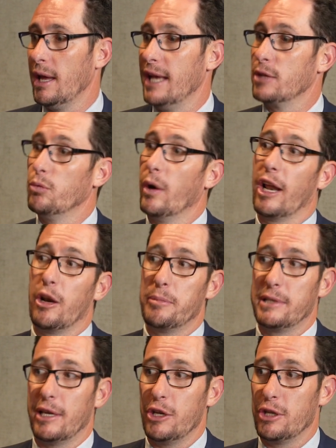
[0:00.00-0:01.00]
It's one hundred
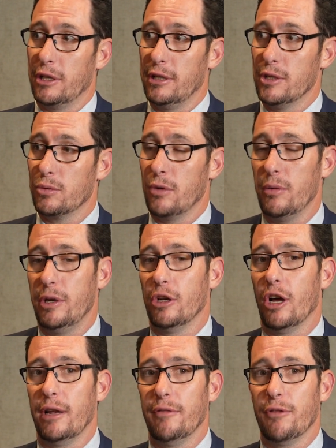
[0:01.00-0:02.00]
percent in Chile as well. We're
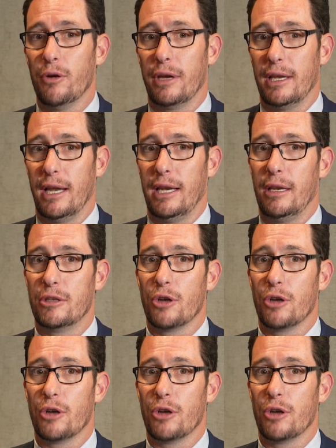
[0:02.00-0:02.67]
not invoking any